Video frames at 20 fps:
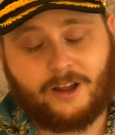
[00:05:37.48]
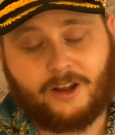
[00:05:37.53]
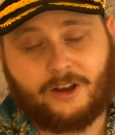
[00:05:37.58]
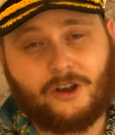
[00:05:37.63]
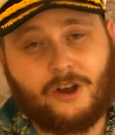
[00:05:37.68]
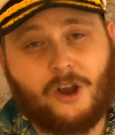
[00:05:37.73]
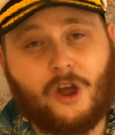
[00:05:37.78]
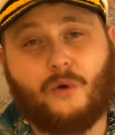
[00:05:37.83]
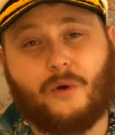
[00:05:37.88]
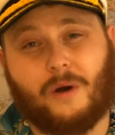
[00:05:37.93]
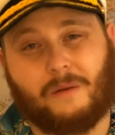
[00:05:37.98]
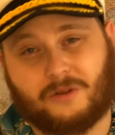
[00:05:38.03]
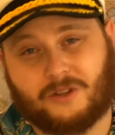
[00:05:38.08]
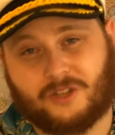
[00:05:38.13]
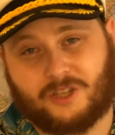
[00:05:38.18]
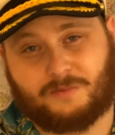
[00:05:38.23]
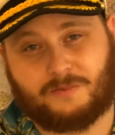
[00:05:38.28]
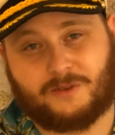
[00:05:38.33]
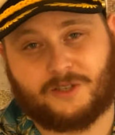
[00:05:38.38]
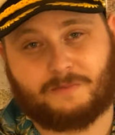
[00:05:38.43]
No one
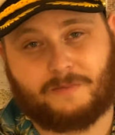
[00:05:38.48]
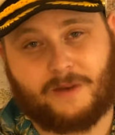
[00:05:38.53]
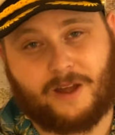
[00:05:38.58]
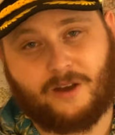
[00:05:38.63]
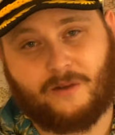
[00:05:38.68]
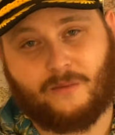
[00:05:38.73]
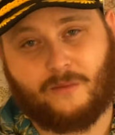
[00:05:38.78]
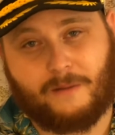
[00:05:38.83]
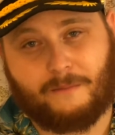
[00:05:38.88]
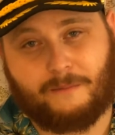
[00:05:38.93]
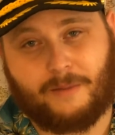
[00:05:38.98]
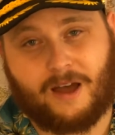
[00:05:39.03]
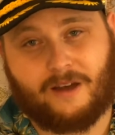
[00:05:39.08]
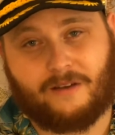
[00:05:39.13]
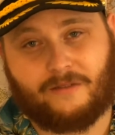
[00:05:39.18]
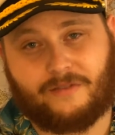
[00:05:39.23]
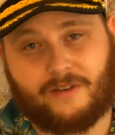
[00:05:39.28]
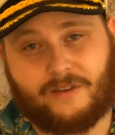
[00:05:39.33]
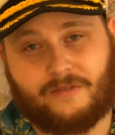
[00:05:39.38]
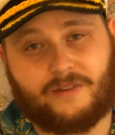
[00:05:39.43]
wants to be spending
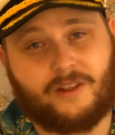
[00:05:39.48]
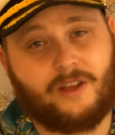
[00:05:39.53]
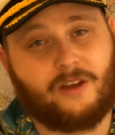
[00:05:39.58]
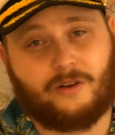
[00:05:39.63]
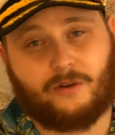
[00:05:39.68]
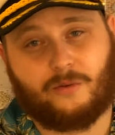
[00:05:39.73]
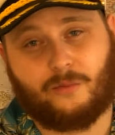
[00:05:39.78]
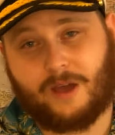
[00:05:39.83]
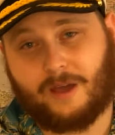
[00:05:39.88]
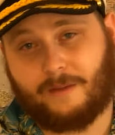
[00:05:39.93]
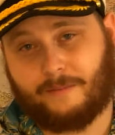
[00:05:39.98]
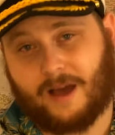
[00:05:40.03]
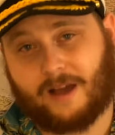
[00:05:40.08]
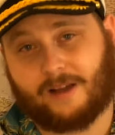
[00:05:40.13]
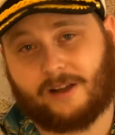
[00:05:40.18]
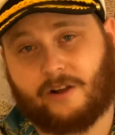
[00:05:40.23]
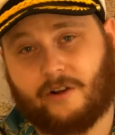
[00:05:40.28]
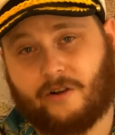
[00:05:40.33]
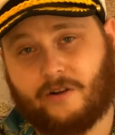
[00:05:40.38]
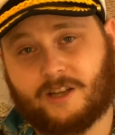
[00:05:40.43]
£1.50 on a wee
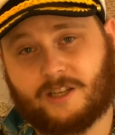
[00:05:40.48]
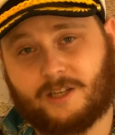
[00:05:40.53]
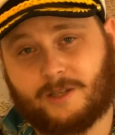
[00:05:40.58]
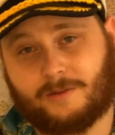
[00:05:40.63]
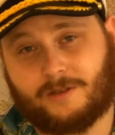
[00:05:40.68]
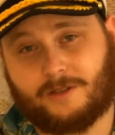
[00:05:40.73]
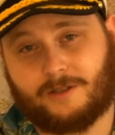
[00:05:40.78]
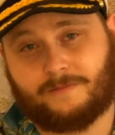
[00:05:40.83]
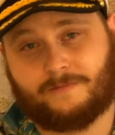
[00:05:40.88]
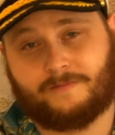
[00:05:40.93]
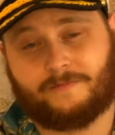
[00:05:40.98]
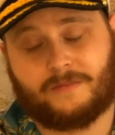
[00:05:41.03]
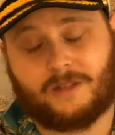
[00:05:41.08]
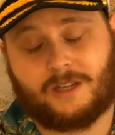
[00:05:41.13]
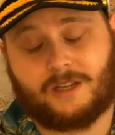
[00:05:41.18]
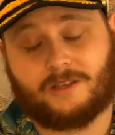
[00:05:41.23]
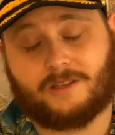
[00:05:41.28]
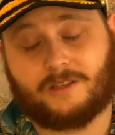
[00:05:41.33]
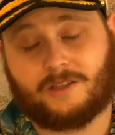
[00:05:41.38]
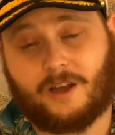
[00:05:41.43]
bag of crisps.
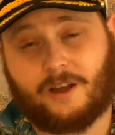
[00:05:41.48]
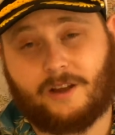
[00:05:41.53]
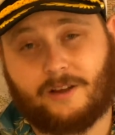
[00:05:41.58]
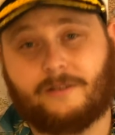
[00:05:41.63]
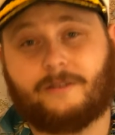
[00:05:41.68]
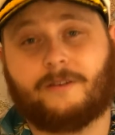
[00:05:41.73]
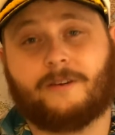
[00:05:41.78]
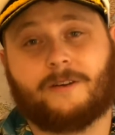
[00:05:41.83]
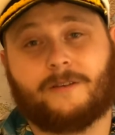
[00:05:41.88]
So,